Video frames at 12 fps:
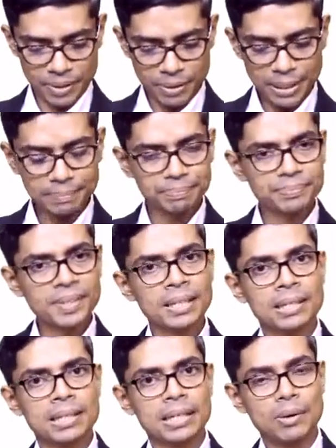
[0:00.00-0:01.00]
Okay,
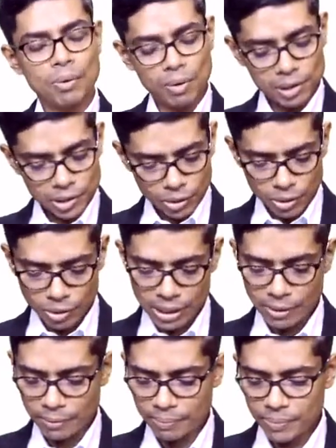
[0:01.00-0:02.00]
now also note
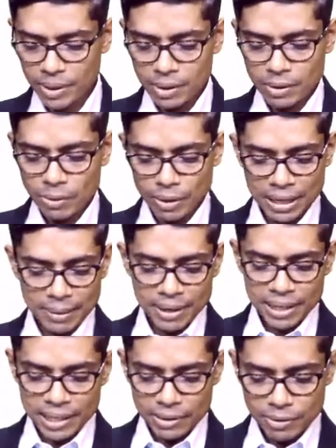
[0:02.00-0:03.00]
down,
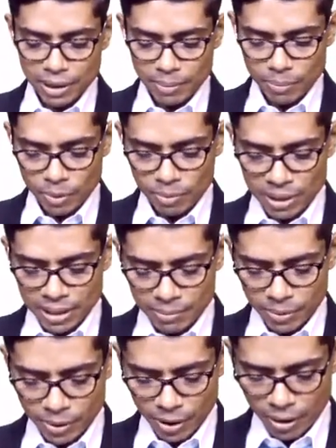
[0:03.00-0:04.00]
whenever you are
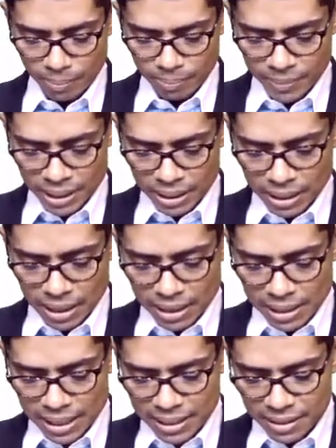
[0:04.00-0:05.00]
moving from
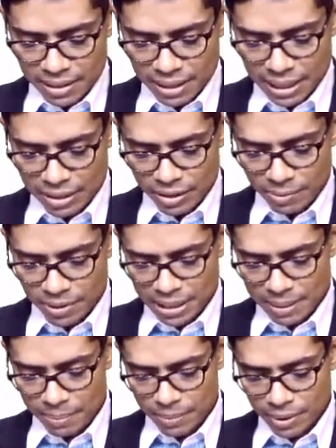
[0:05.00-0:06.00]
early stage of
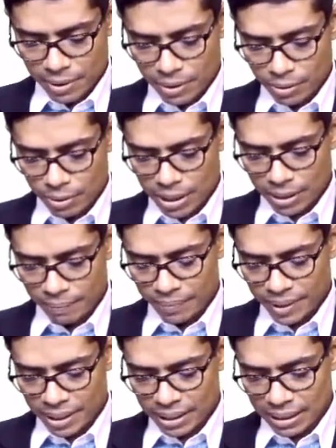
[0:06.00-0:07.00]
sleep to the
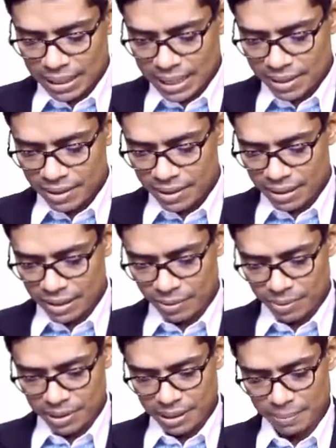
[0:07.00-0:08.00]
late stage
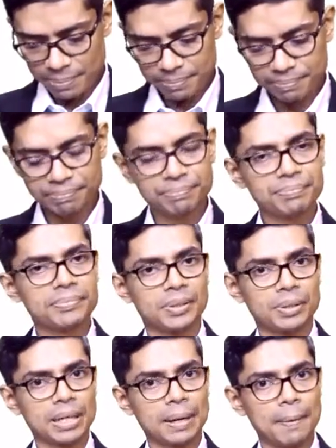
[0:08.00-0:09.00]
of sleep,
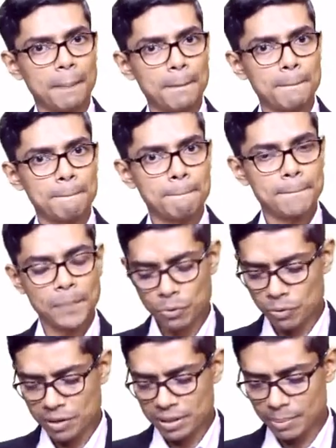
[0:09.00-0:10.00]
okay,
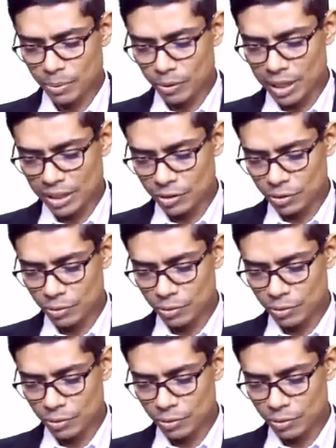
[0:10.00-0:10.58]
towards the morning,